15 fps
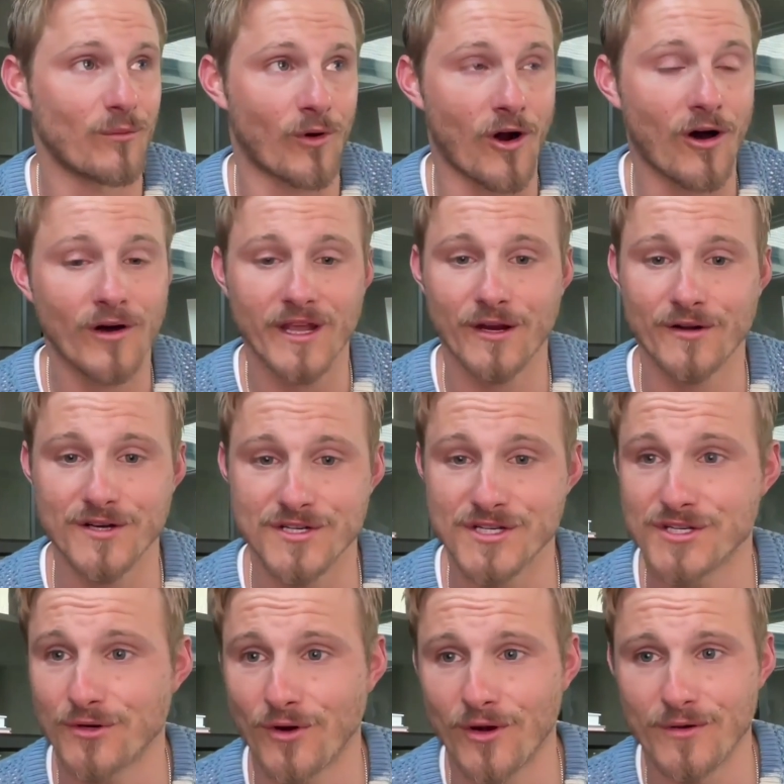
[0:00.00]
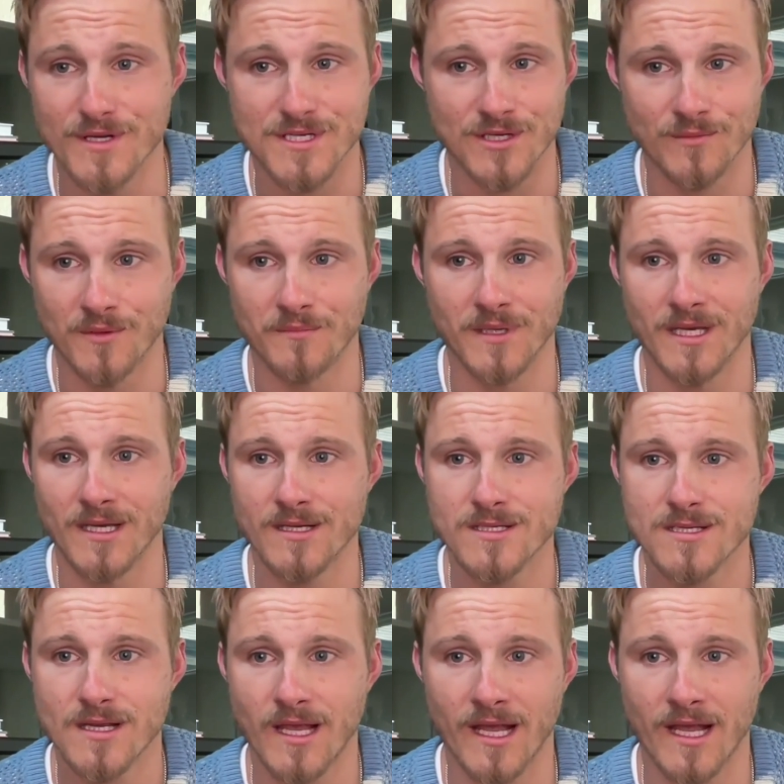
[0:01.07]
we're all here to just grow as human beings.